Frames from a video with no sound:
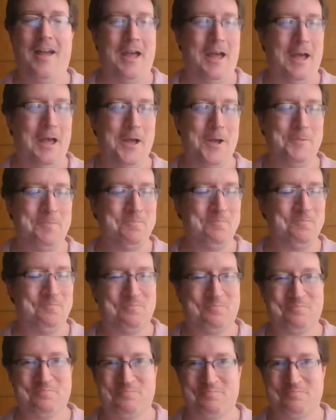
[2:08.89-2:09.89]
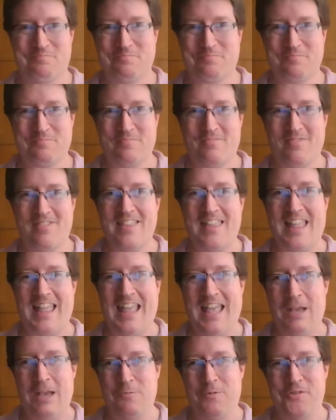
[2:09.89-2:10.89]
Um,
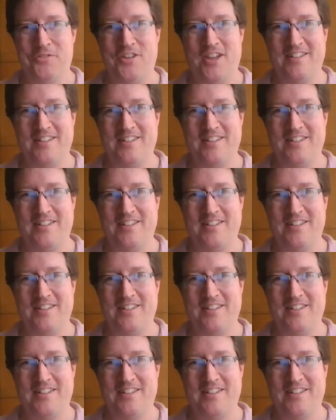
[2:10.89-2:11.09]
it was